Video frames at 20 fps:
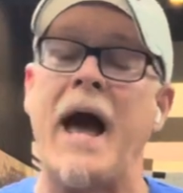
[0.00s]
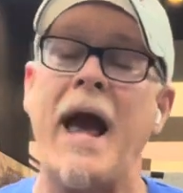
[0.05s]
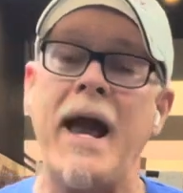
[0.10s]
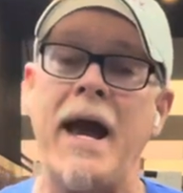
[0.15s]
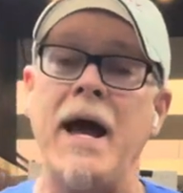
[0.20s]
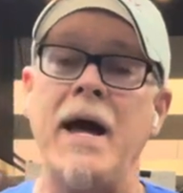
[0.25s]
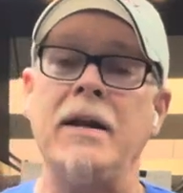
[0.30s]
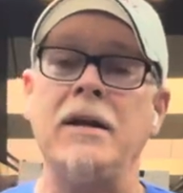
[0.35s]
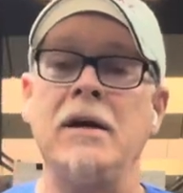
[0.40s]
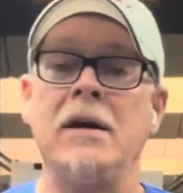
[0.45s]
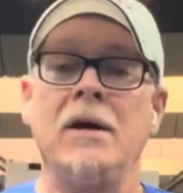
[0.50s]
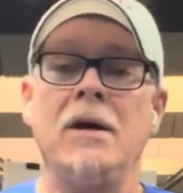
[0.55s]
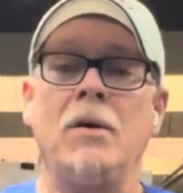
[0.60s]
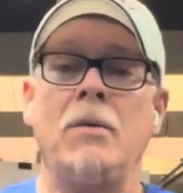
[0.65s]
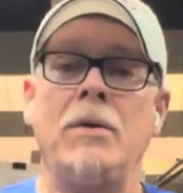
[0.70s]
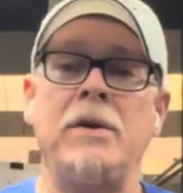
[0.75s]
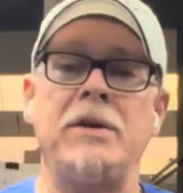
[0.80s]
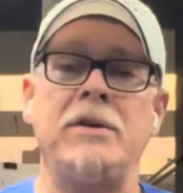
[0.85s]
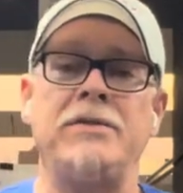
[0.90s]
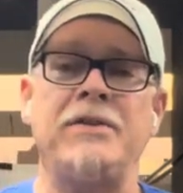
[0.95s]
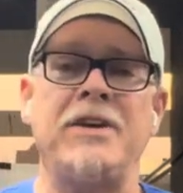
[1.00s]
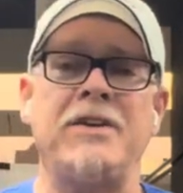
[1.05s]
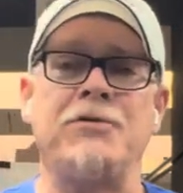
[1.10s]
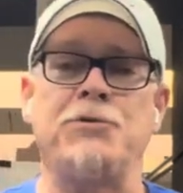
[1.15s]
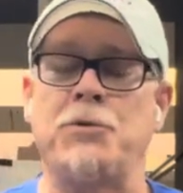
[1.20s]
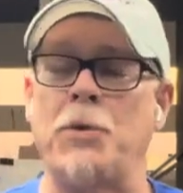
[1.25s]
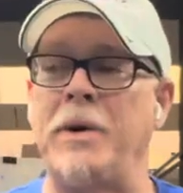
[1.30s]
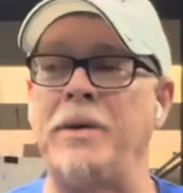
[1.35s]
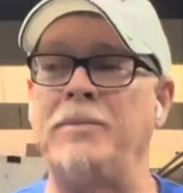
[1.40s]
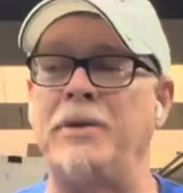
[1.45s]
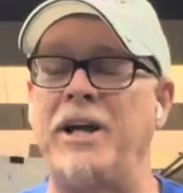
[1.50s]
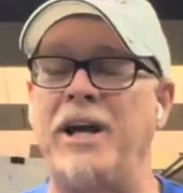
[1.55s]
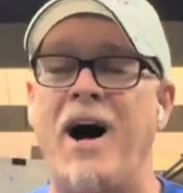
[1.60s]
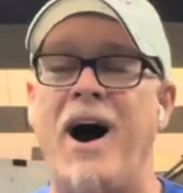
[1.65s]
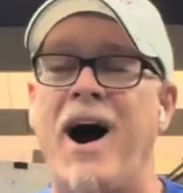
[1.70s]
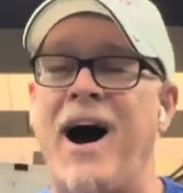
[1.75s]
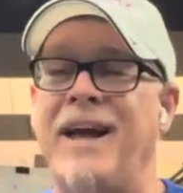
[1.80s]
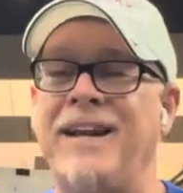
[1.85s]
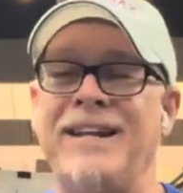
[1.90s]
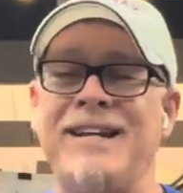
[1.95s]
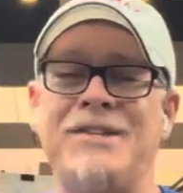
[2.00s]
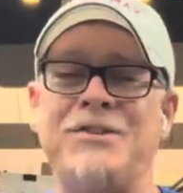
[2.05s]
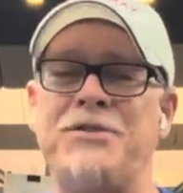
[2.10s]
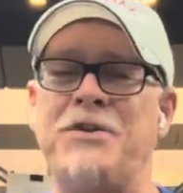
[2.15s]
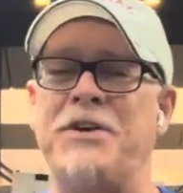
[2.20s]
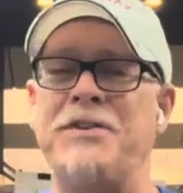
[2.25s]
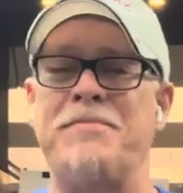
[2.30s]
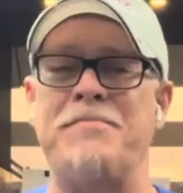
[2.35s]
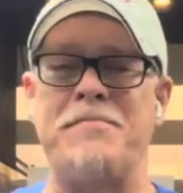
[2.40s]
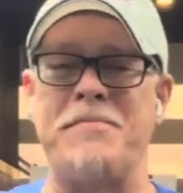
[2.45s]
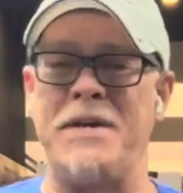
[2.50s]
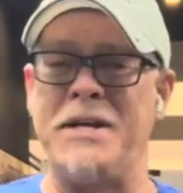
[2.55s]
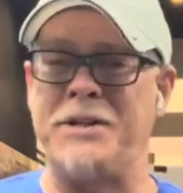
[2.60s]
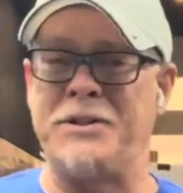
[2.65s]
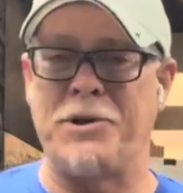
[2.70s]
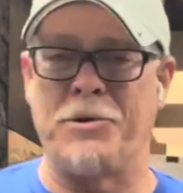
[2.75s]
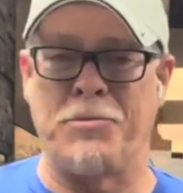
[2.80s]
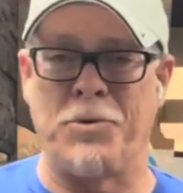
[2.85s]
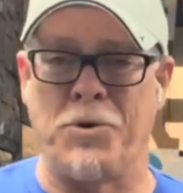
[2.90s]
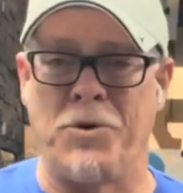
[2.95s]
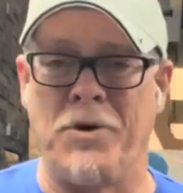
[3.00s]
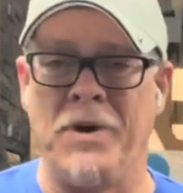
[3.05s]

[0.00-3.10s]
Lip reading: And when it's extremely hot, it's just miserable.